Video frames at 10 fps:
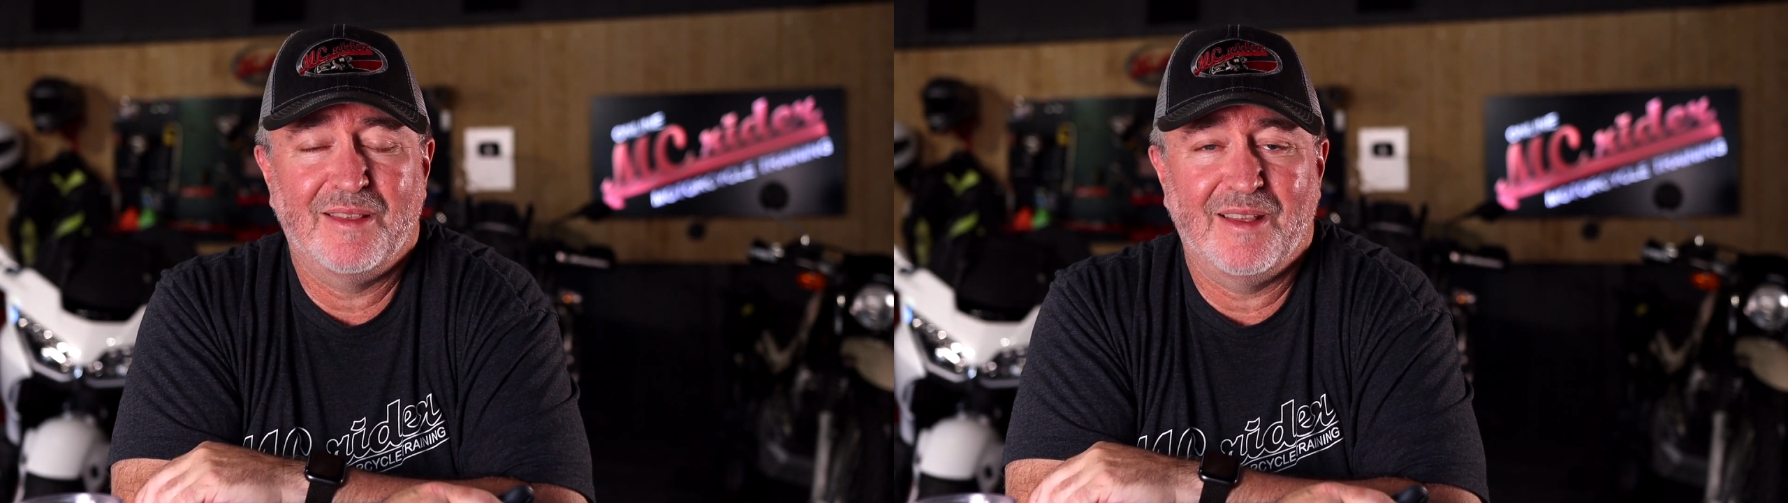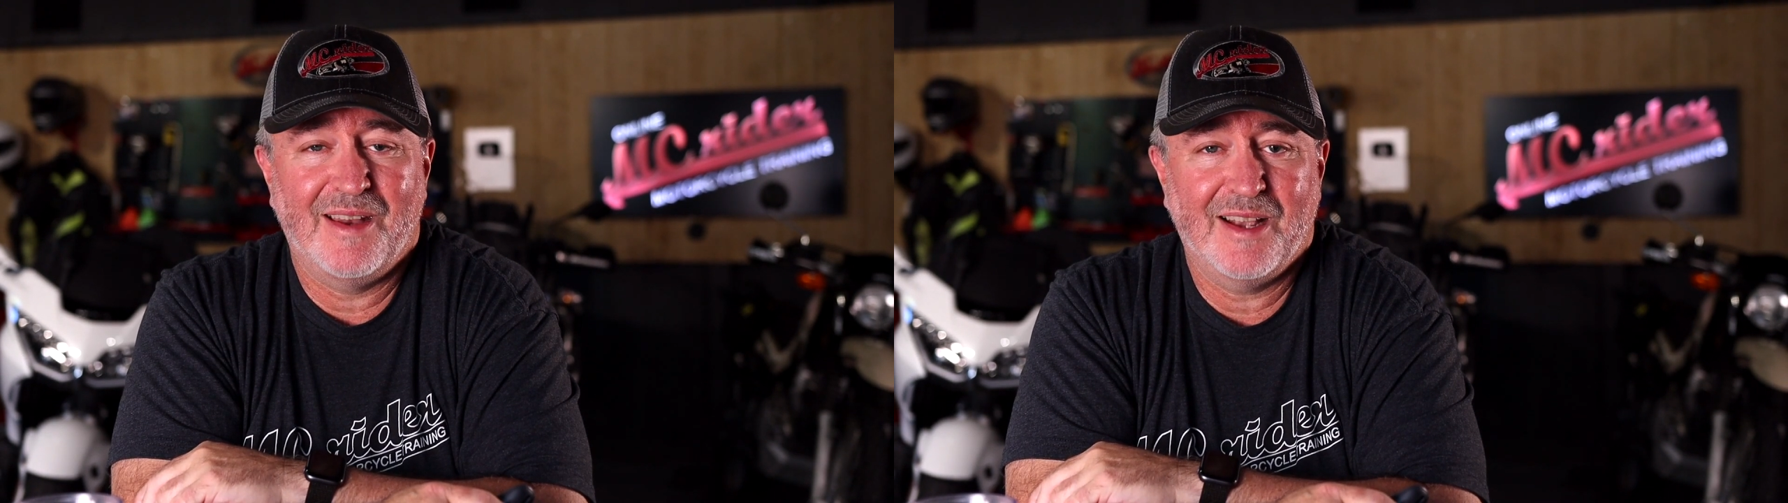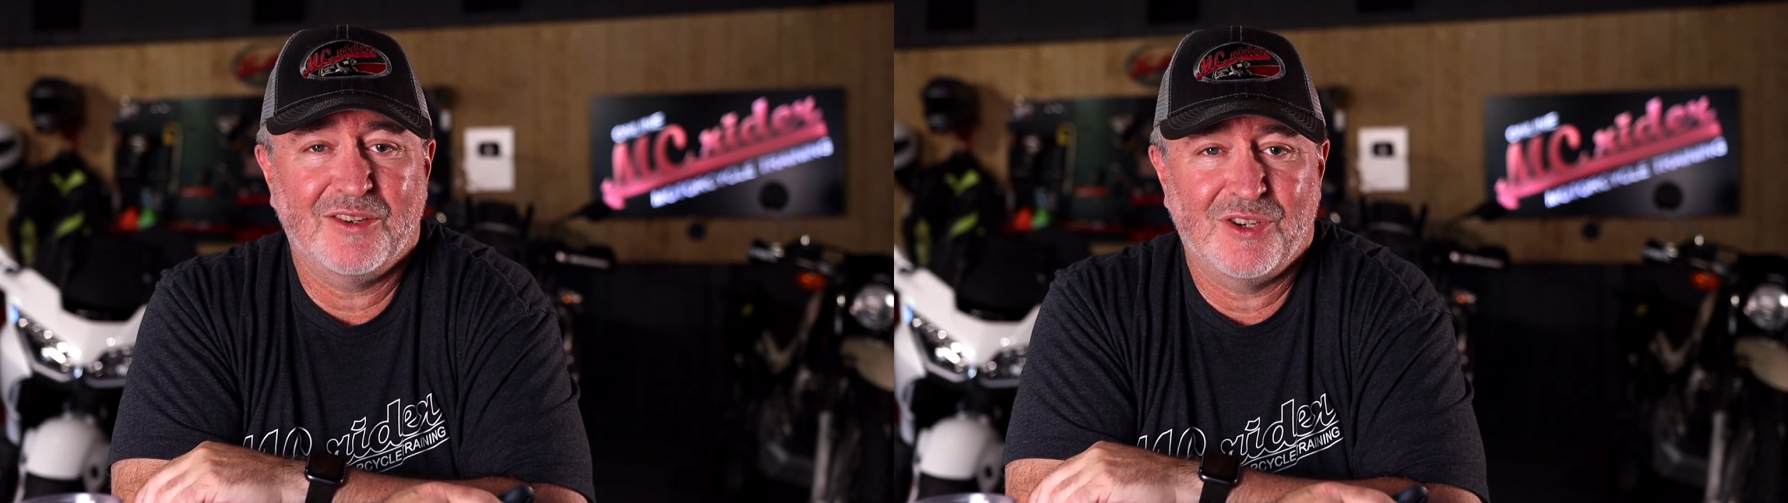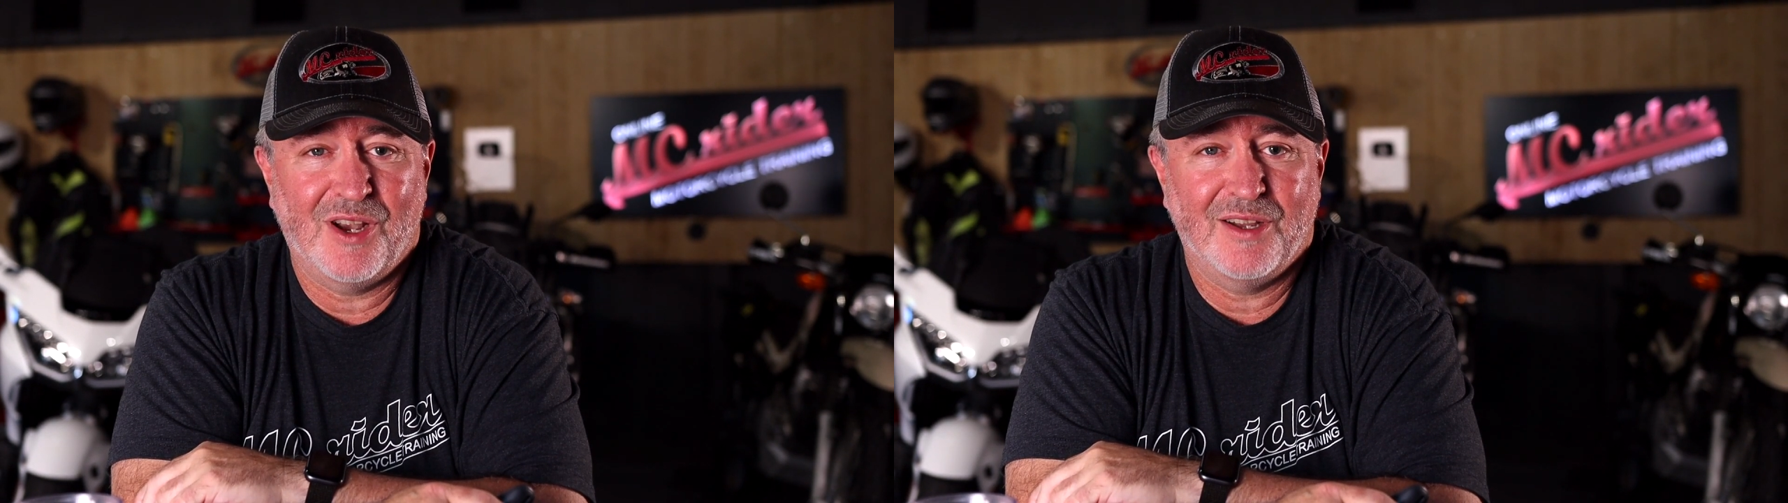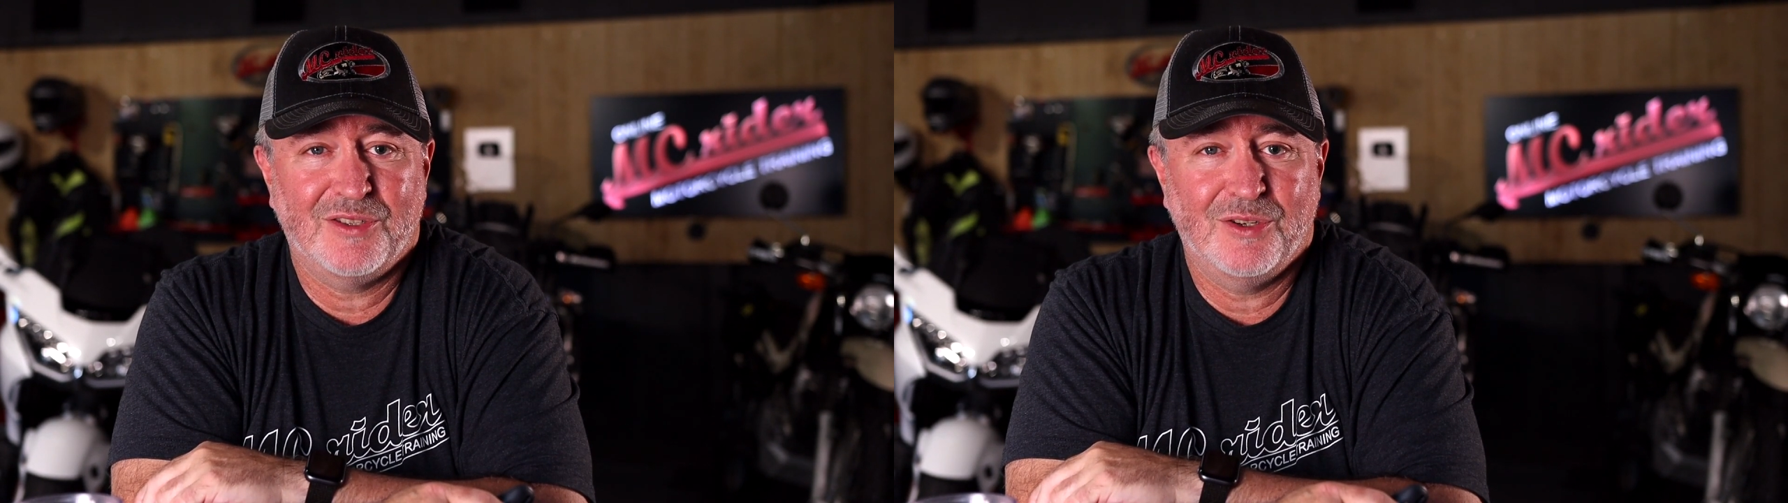the next
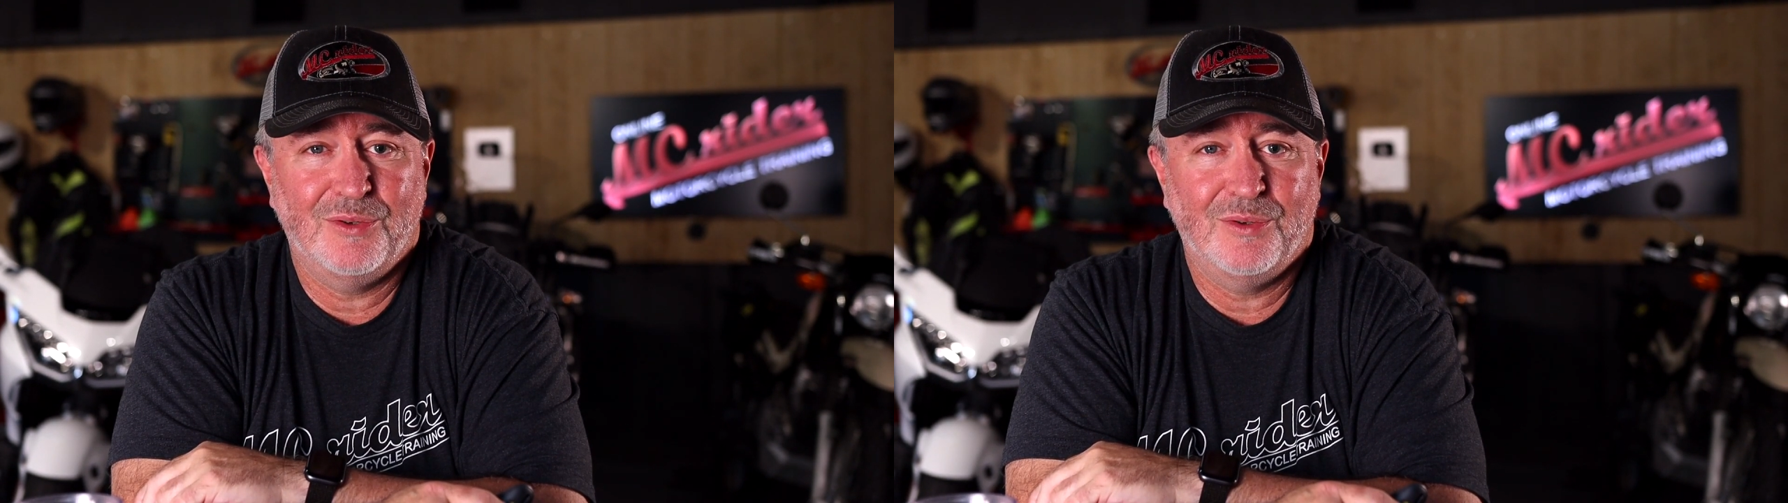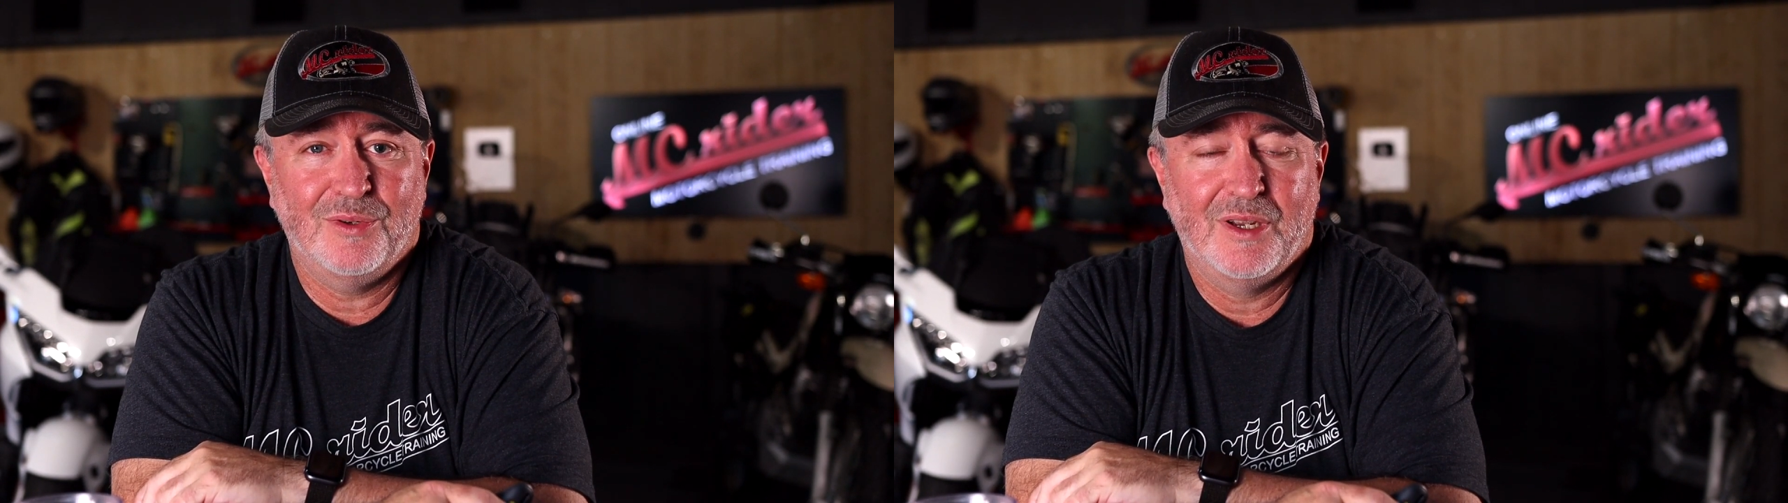shot too.